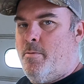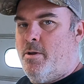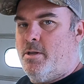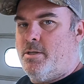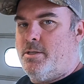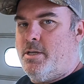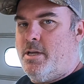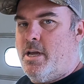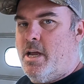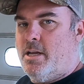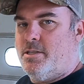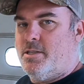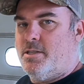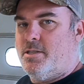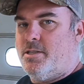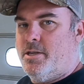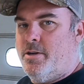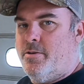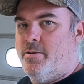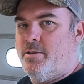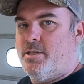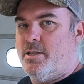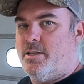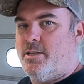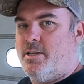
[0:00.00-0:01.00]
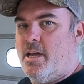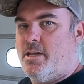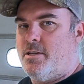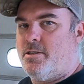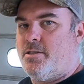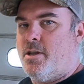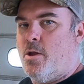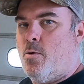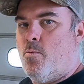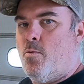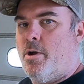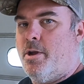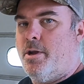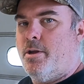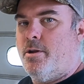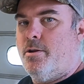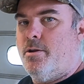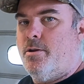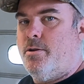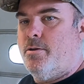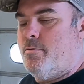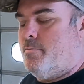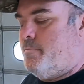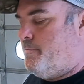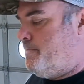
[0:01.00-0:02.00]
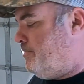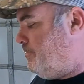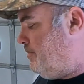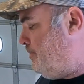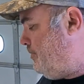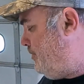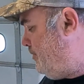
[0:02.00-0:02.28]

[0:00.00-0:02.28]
MSD has a series of tests they want you to do